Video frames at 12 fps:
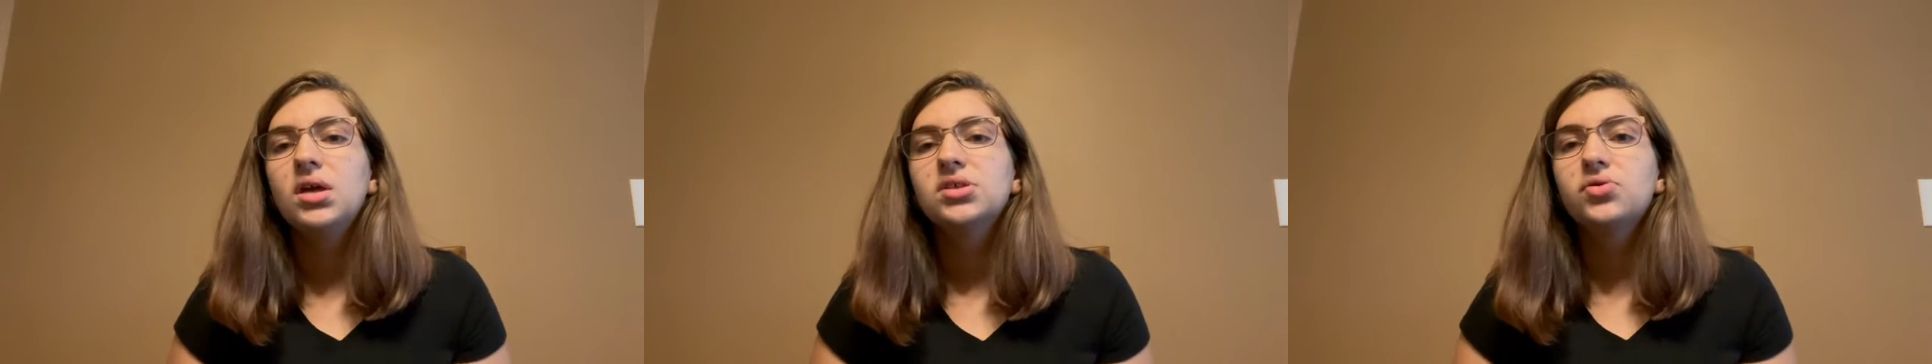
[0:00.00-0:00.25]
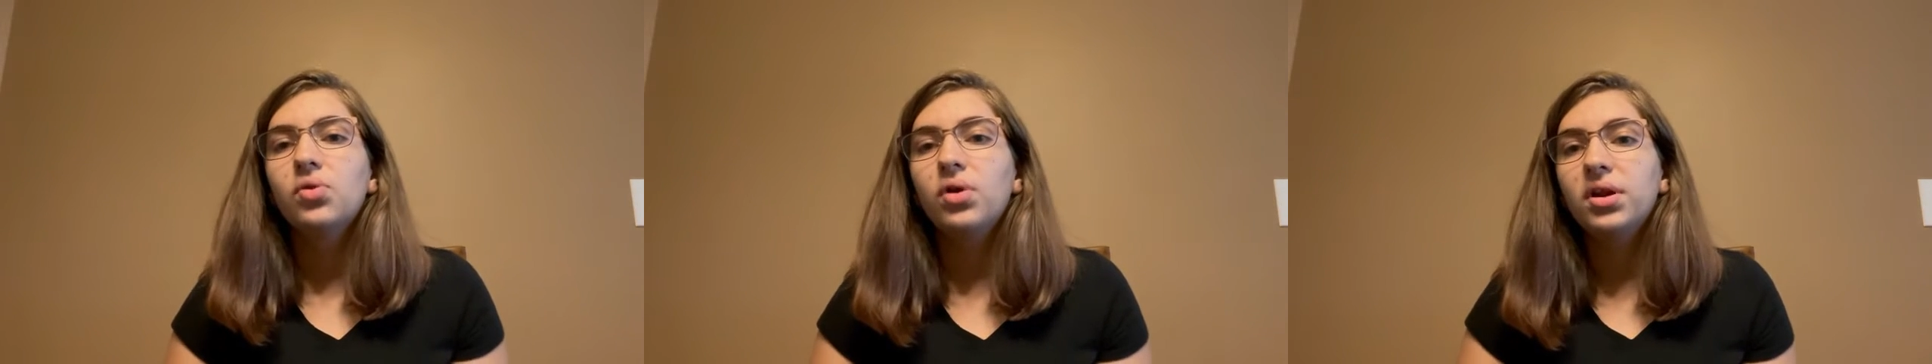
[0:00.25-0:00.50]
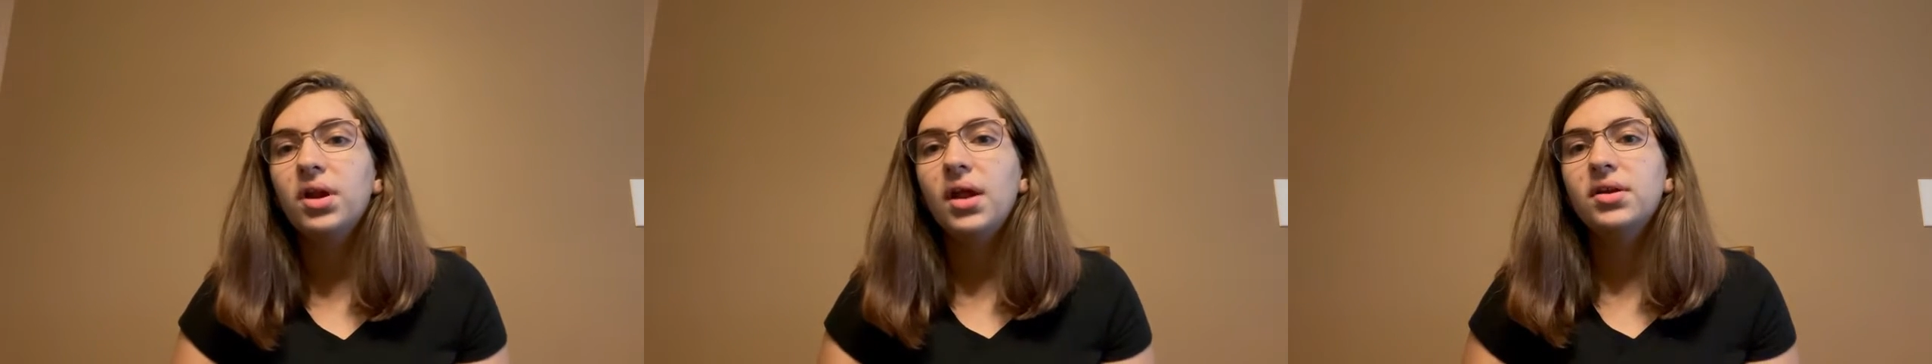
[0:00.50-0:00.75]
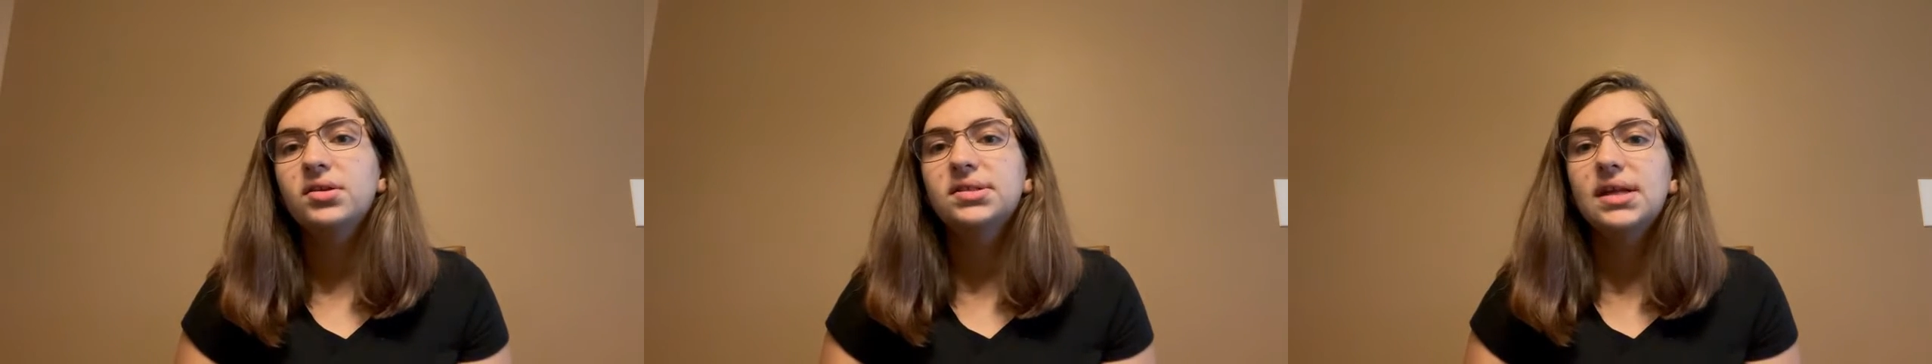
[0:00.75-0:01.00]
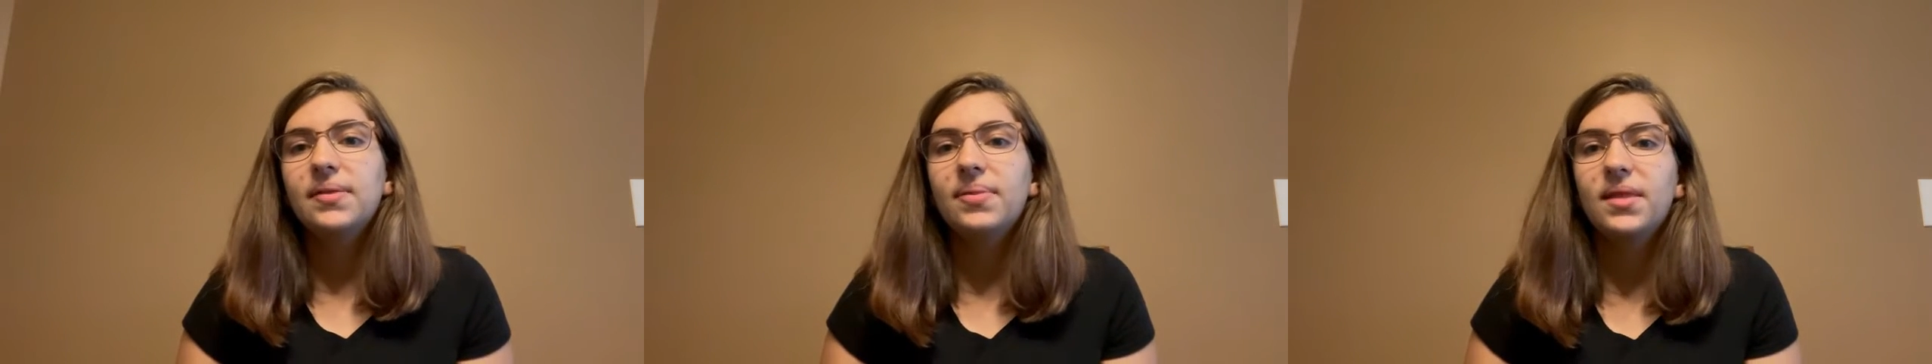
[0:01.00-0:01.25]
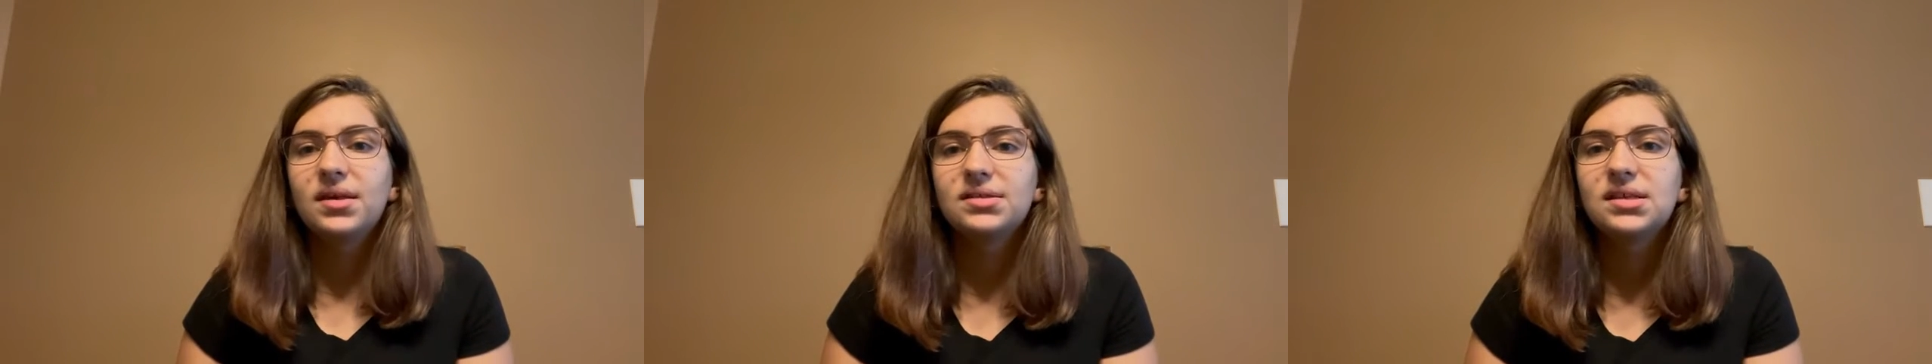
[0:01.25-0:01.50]
So in order to understand
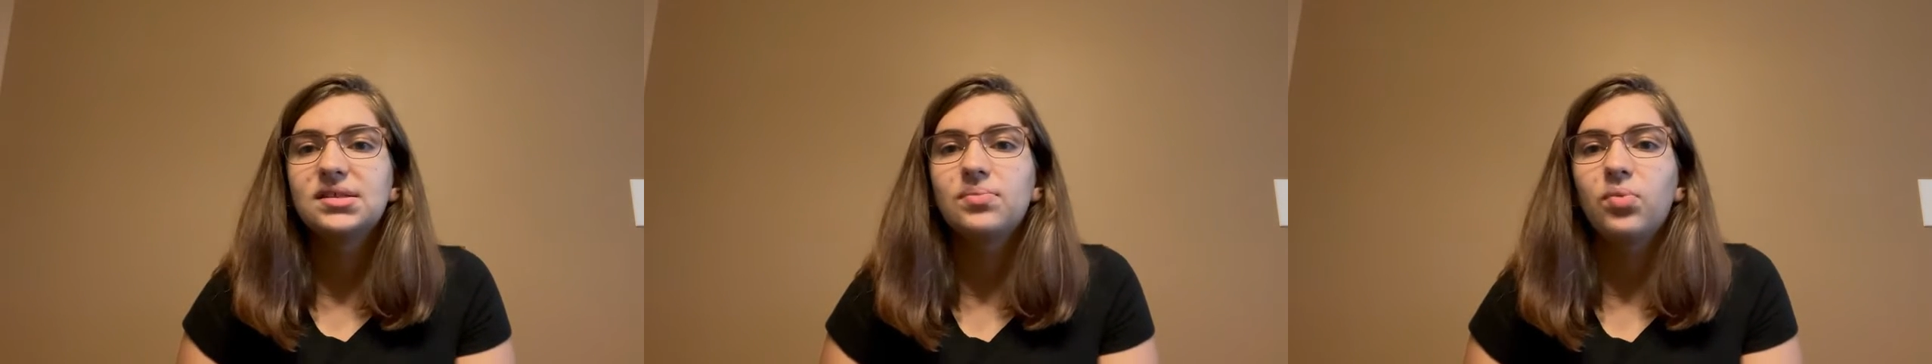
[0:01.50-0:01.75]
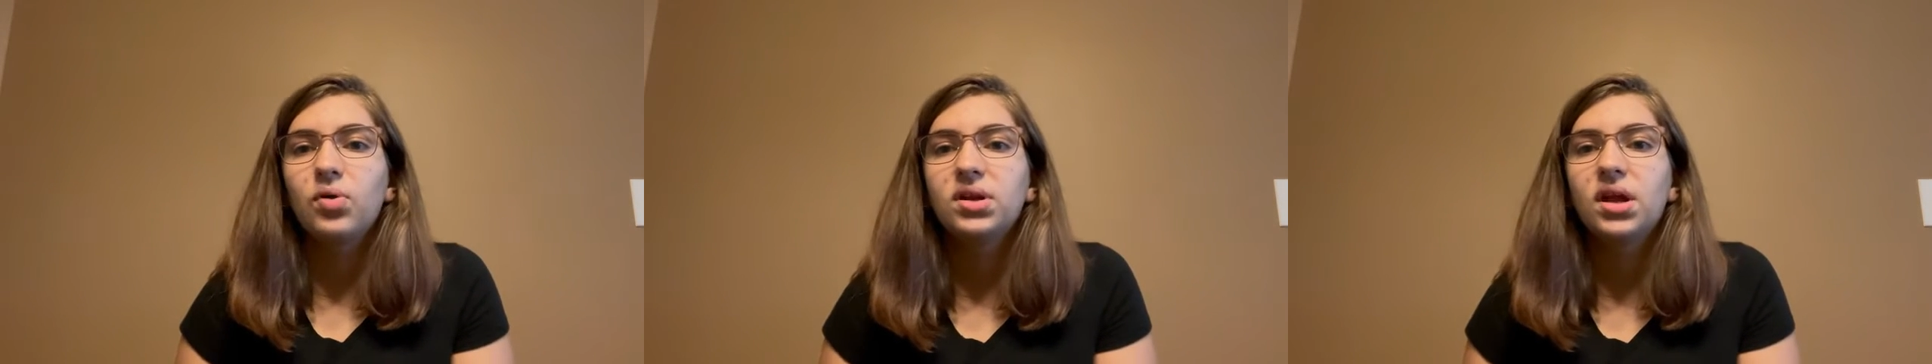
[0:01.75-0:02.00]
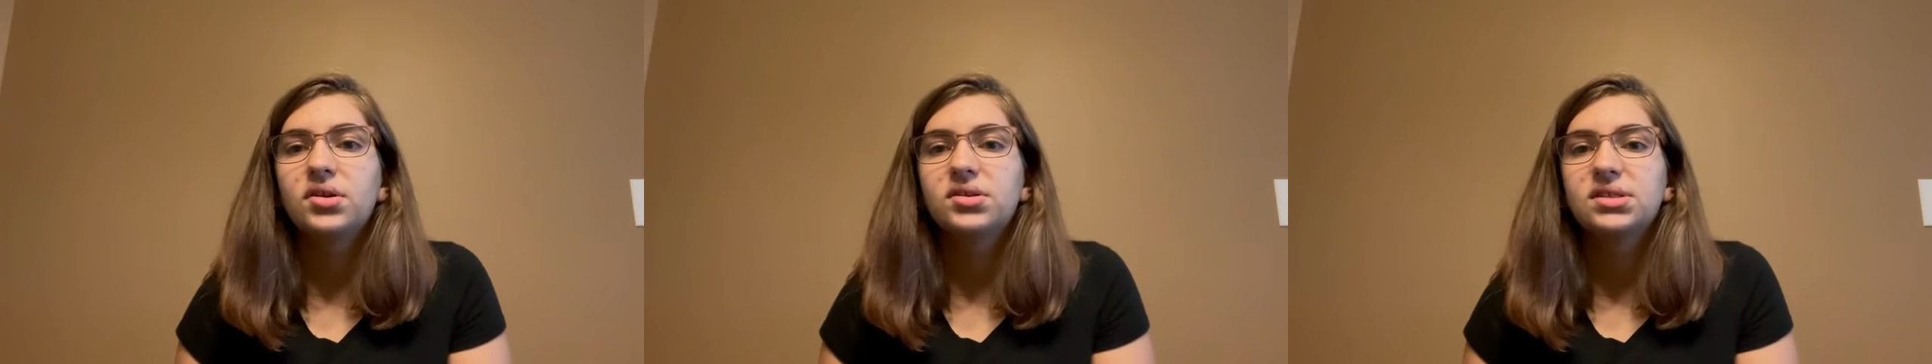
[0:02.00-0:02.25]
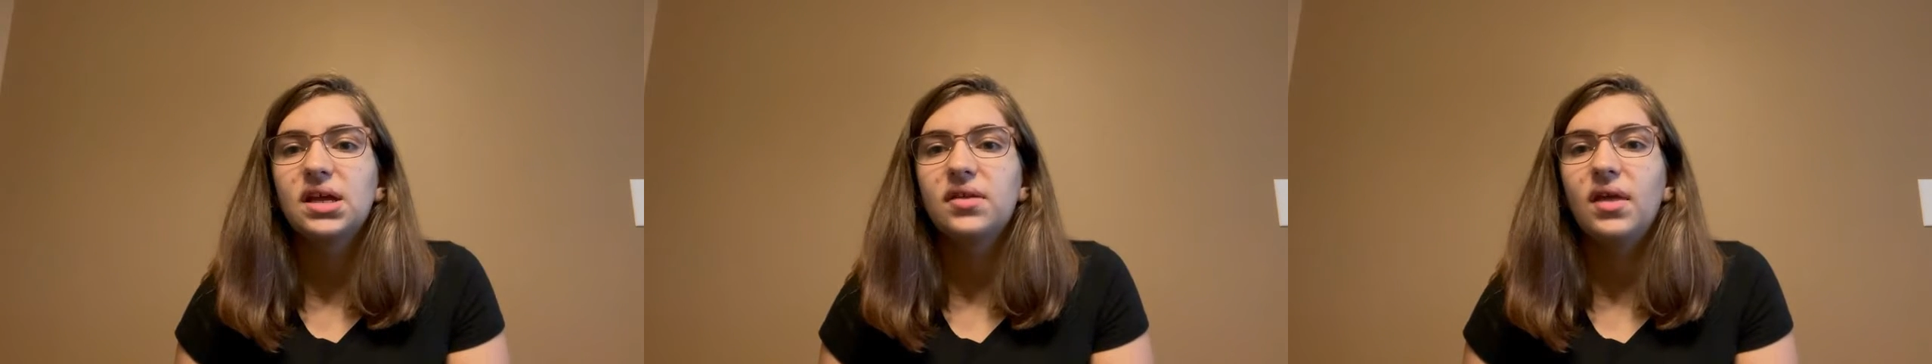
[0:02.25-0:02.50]
this, it's important to understand